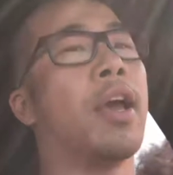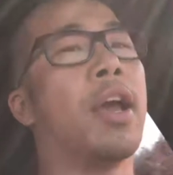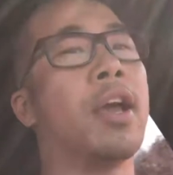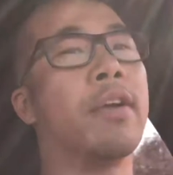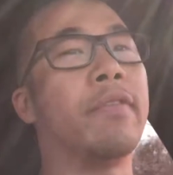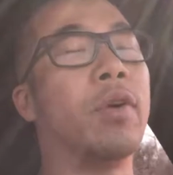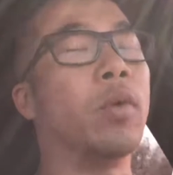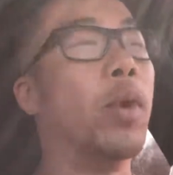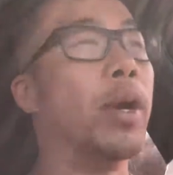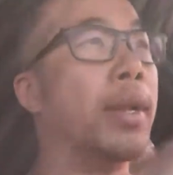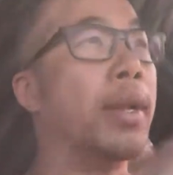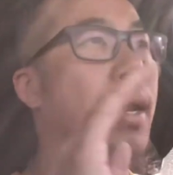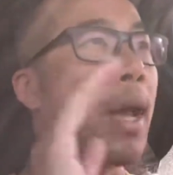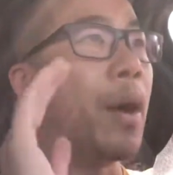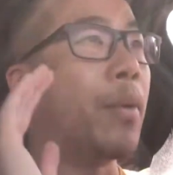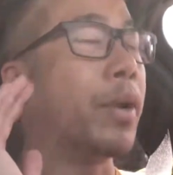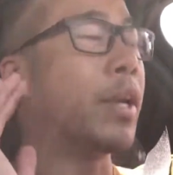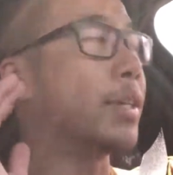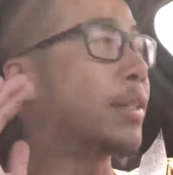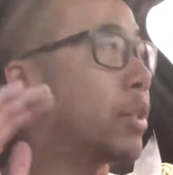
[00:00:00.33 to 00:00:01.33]
Hey everyone,
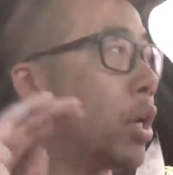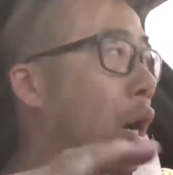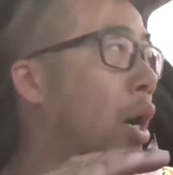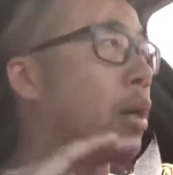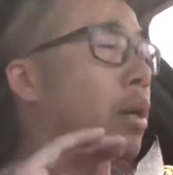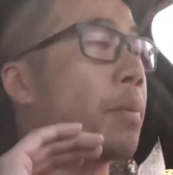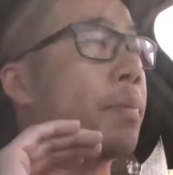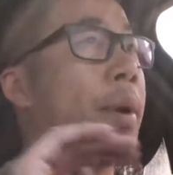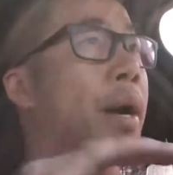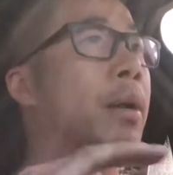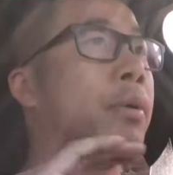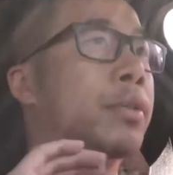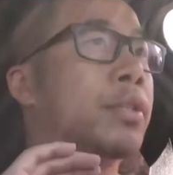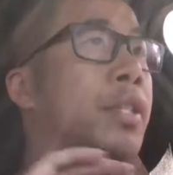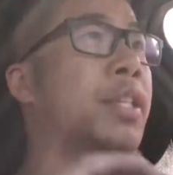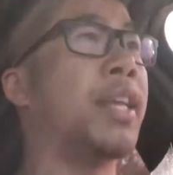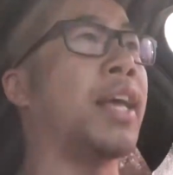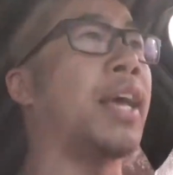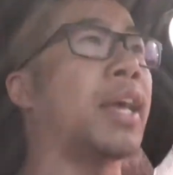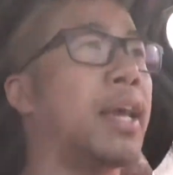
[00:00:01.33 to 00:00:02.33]
I want to talk about
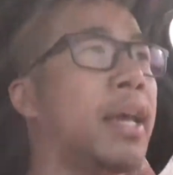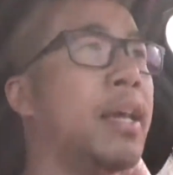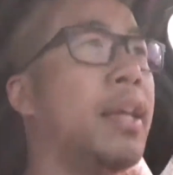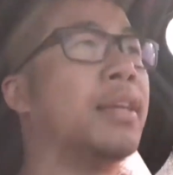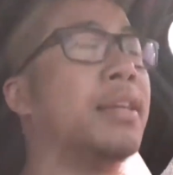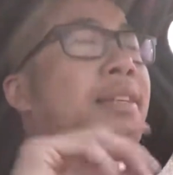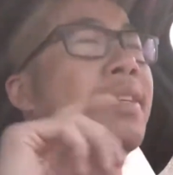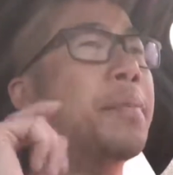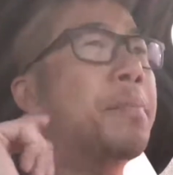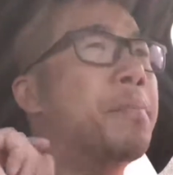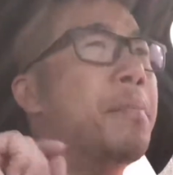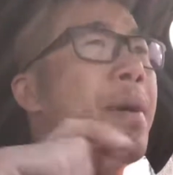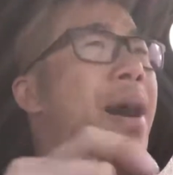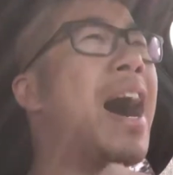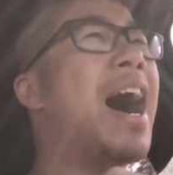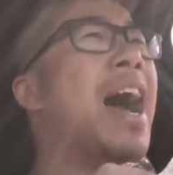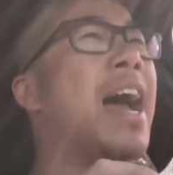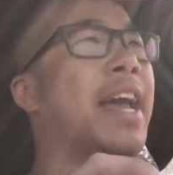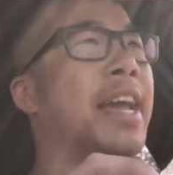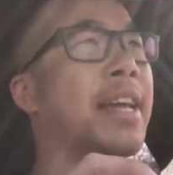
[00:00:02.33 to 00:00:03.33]
today the
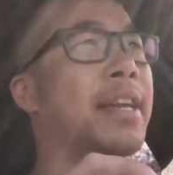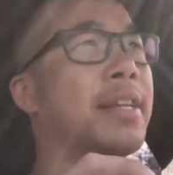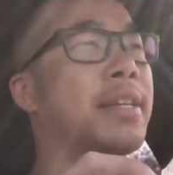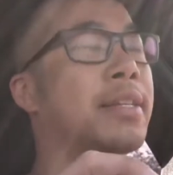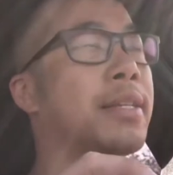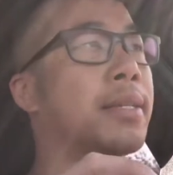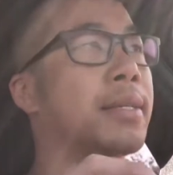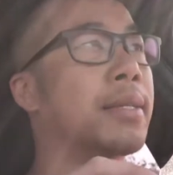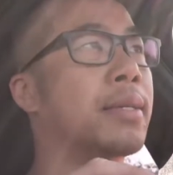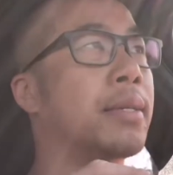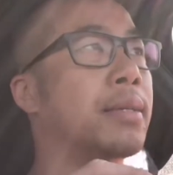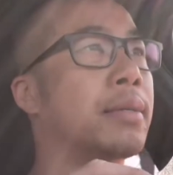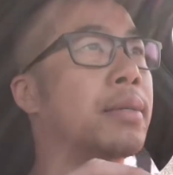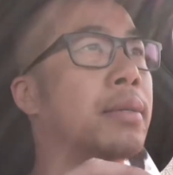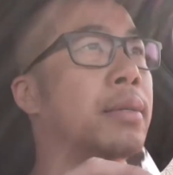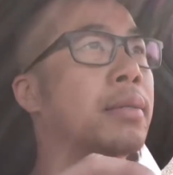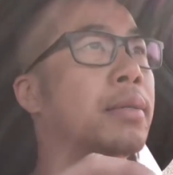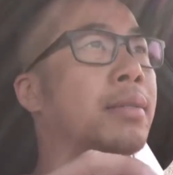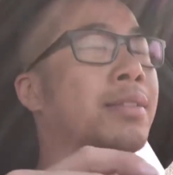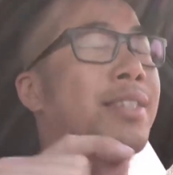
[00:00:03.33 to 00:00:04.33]
mind,
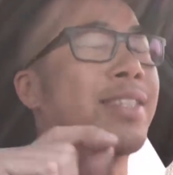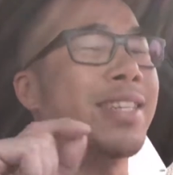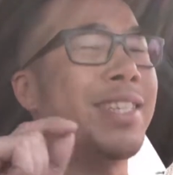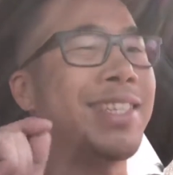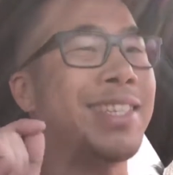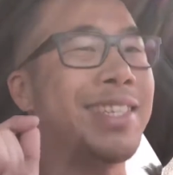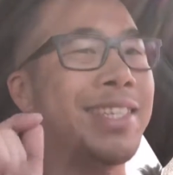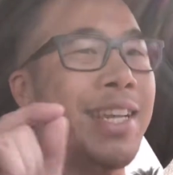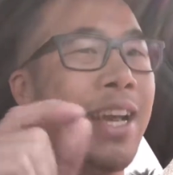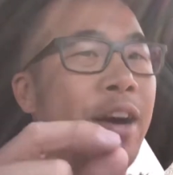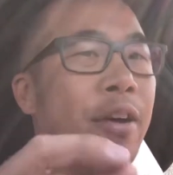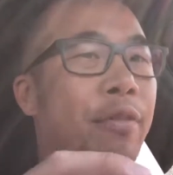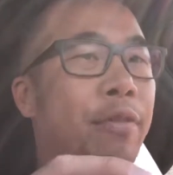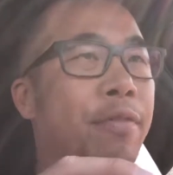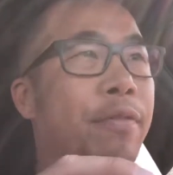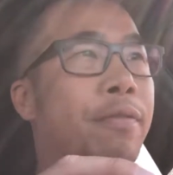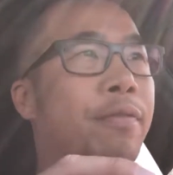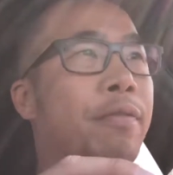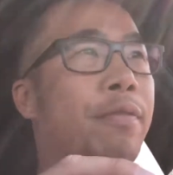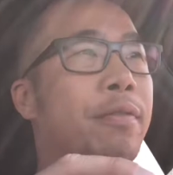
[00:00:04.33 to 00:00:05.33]
the self,
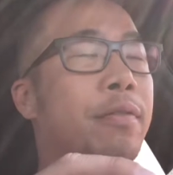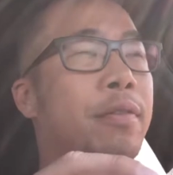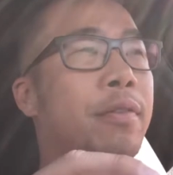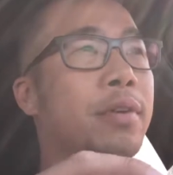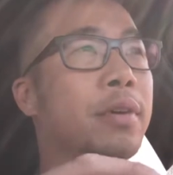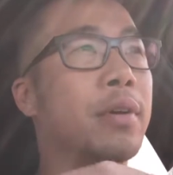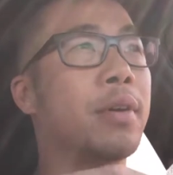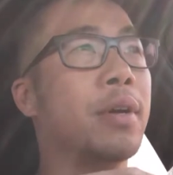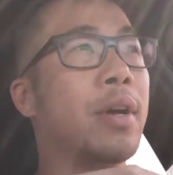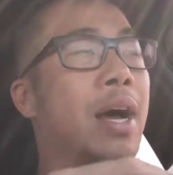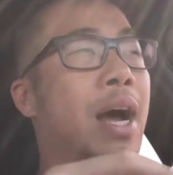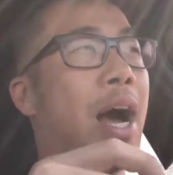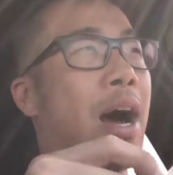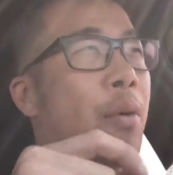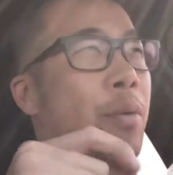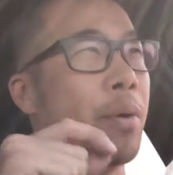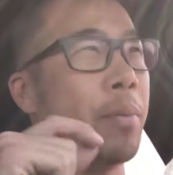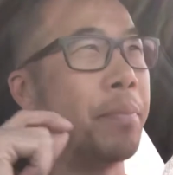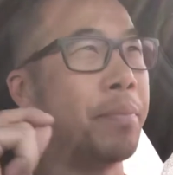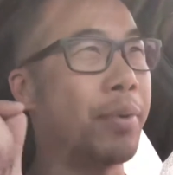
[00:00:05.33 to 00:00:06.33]

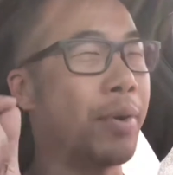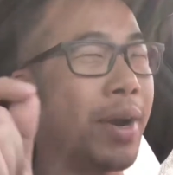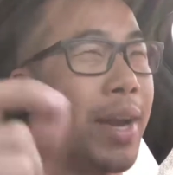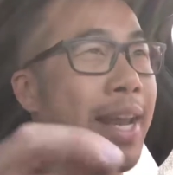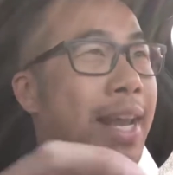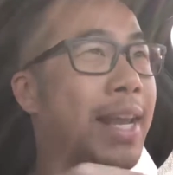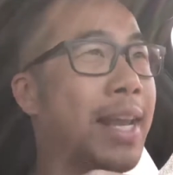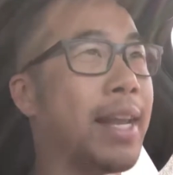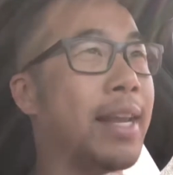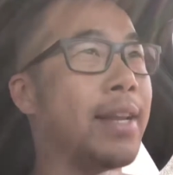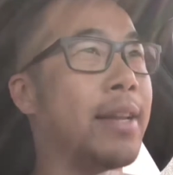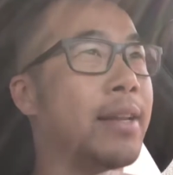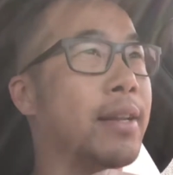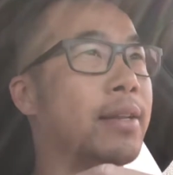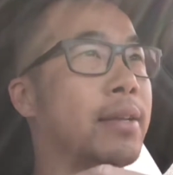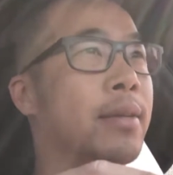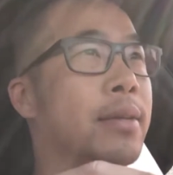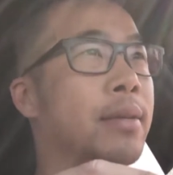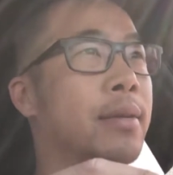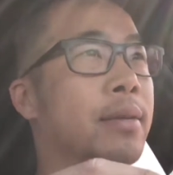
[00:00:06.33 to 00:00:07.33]
our brain,
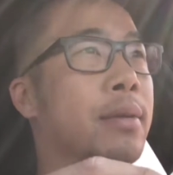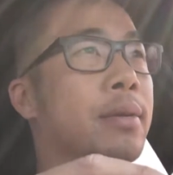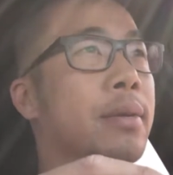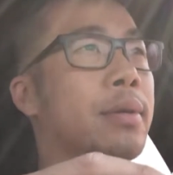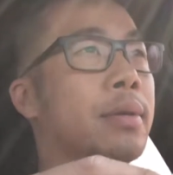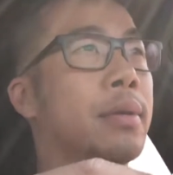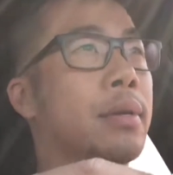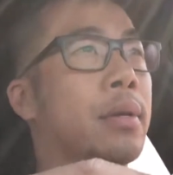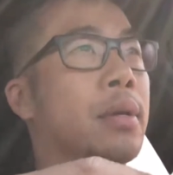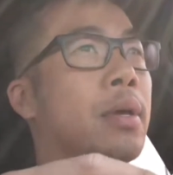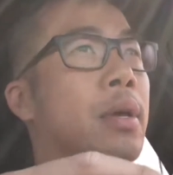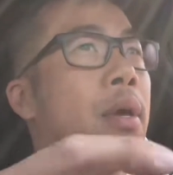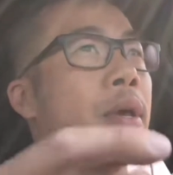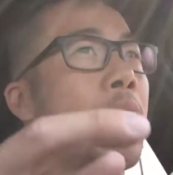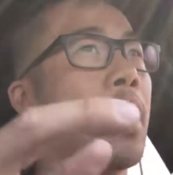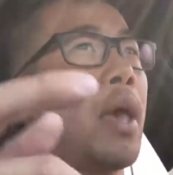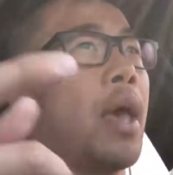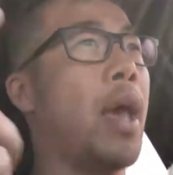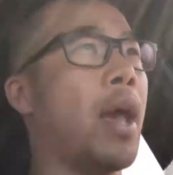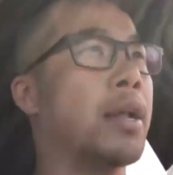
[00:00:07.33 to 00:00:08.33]

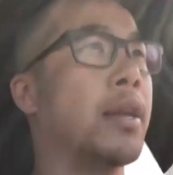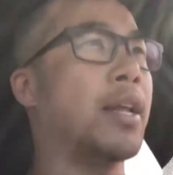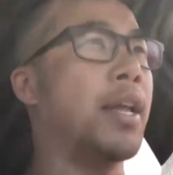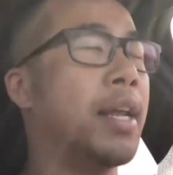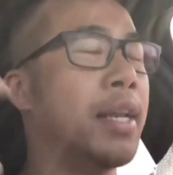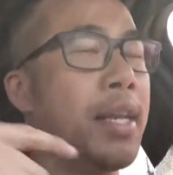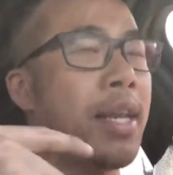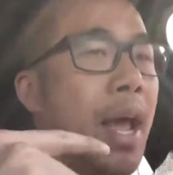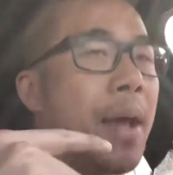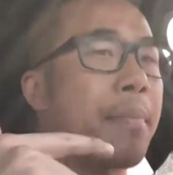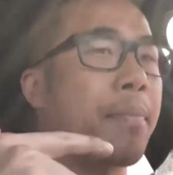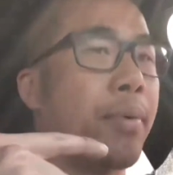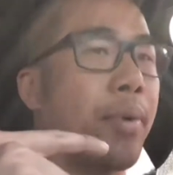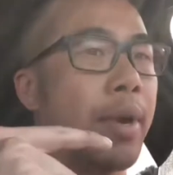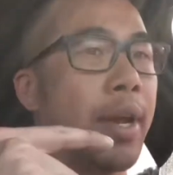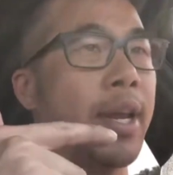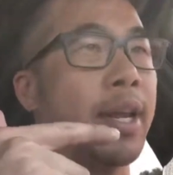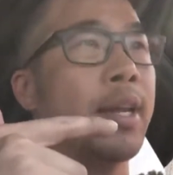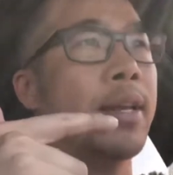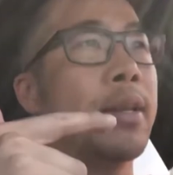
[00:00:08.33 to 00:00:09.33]
and in that
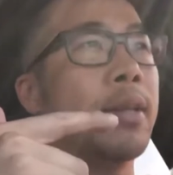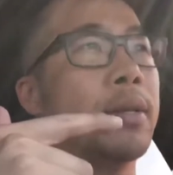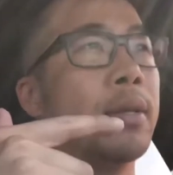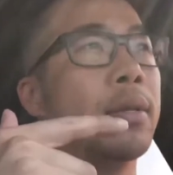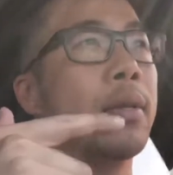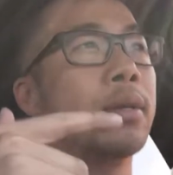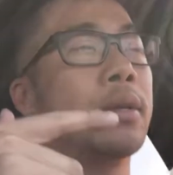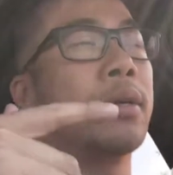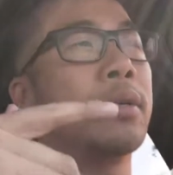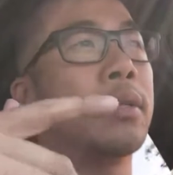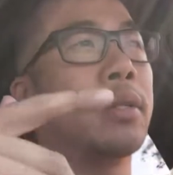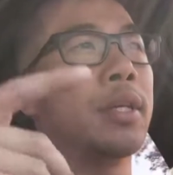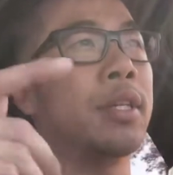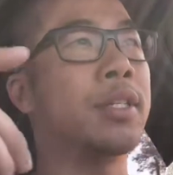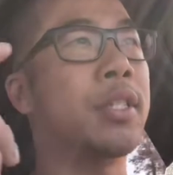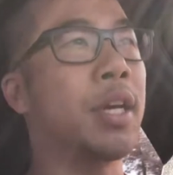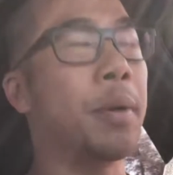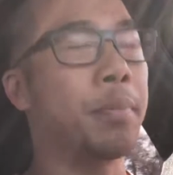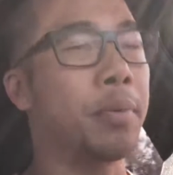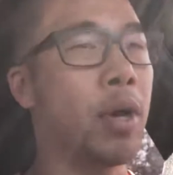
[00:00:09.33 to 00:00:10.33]
brain, the
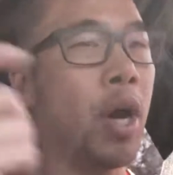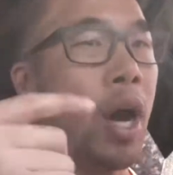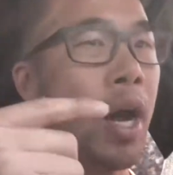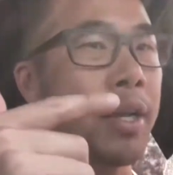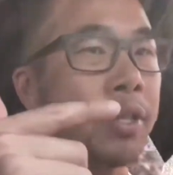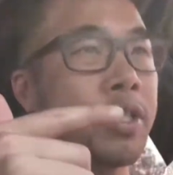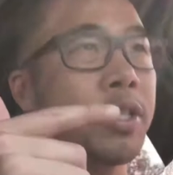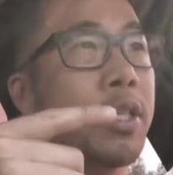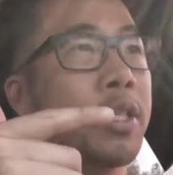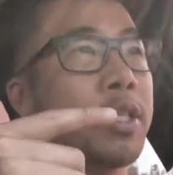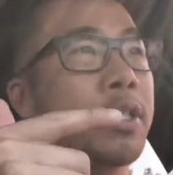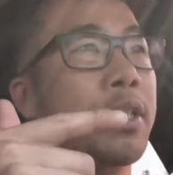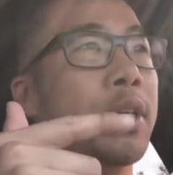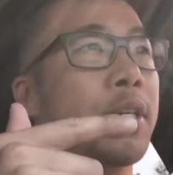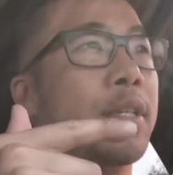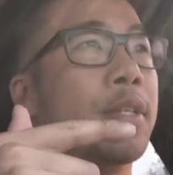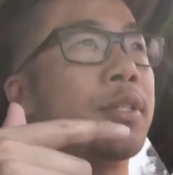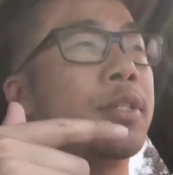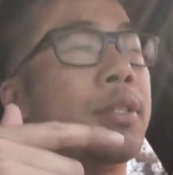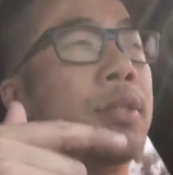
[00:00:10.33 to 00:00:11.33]

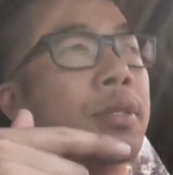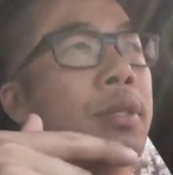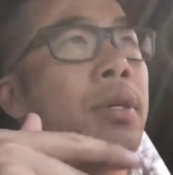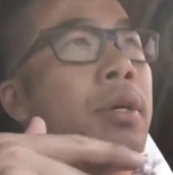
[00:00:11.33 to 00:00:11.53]
subconsciousness.